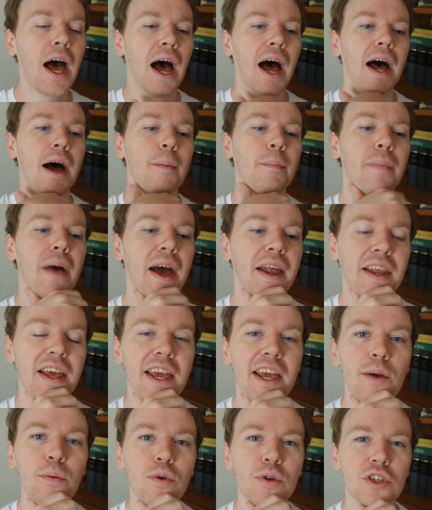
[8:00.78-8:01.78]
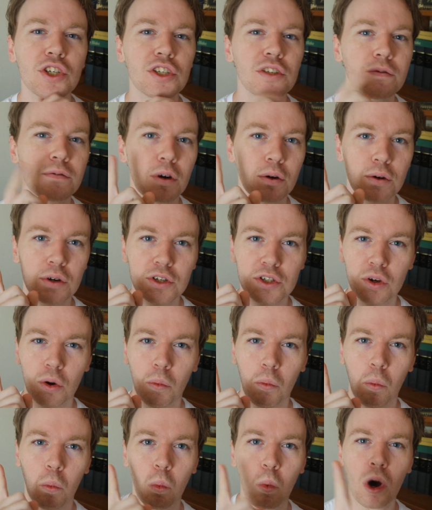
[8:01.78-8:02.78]
And he would just focus
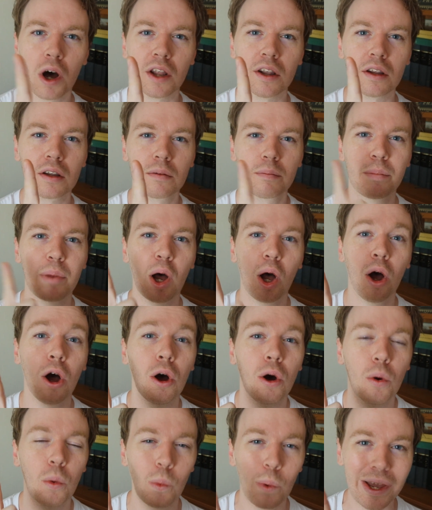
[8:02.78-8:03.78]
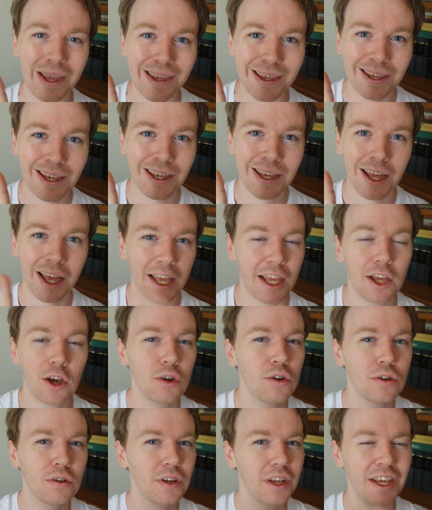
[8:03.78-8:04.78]
on one per week. He
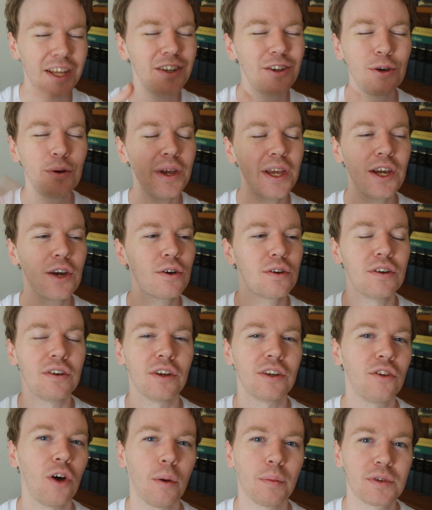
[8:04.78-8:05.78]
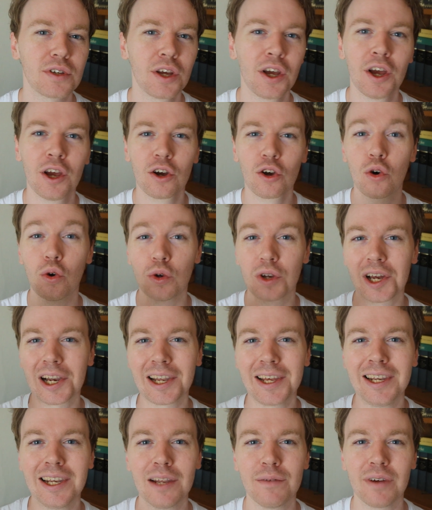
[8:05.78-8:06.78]
knew he couldn't adopt good,
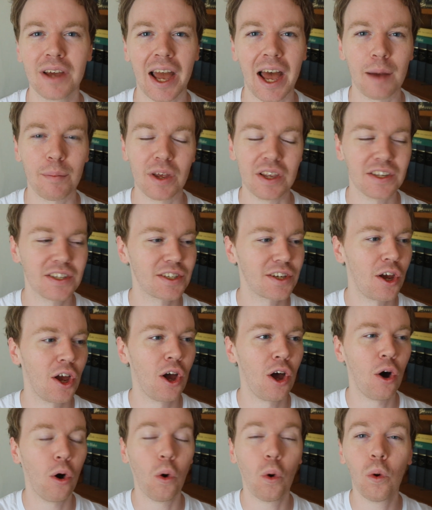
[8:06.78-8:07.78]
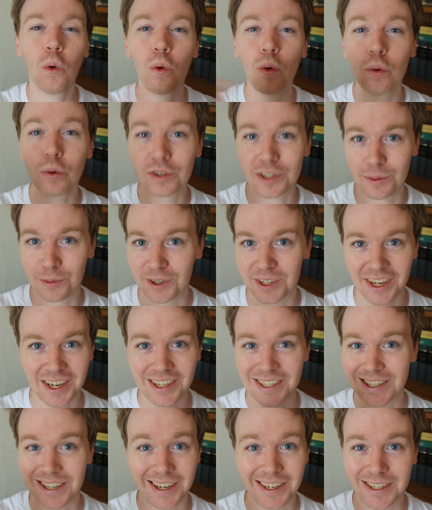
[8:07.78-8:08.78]
clean living habits all
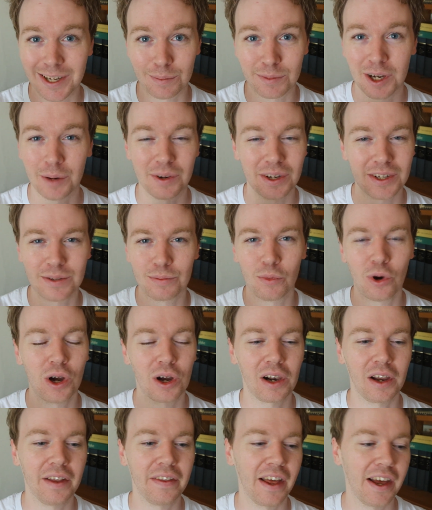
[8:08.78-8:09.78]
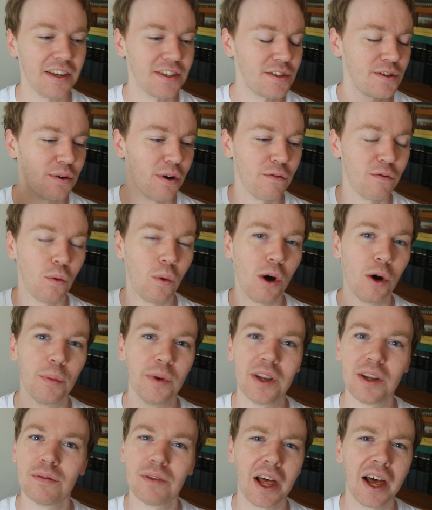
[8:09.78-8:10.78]
simultaneously at the same time. It doesn't work like that. It's too
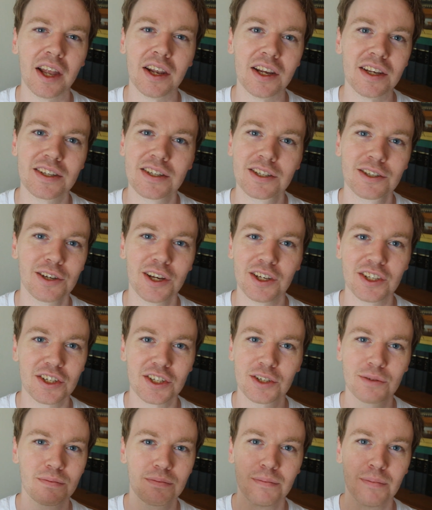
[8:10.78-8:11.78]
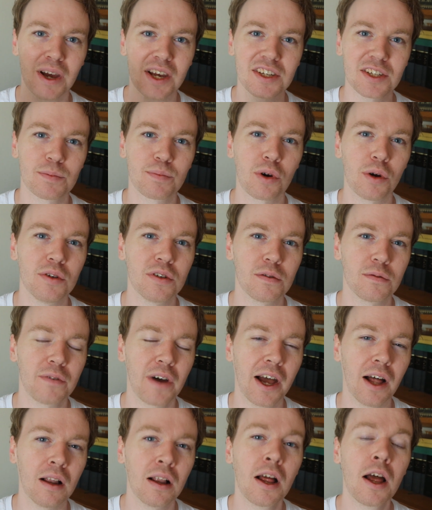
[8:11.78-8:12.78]
overwhelming and it just makes us prone to
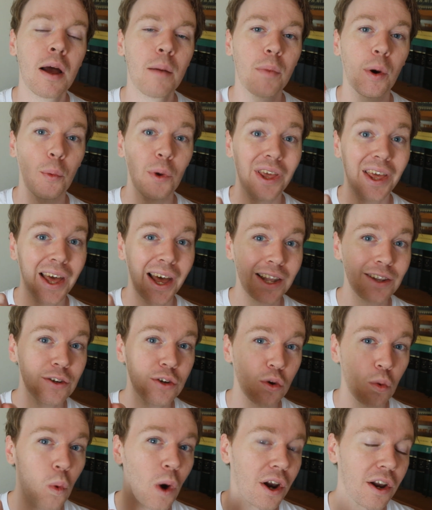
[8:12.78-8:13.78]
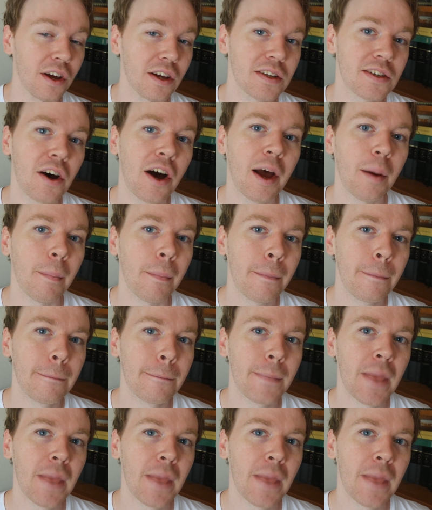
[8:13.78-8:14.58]
fail. But we can do one at a time.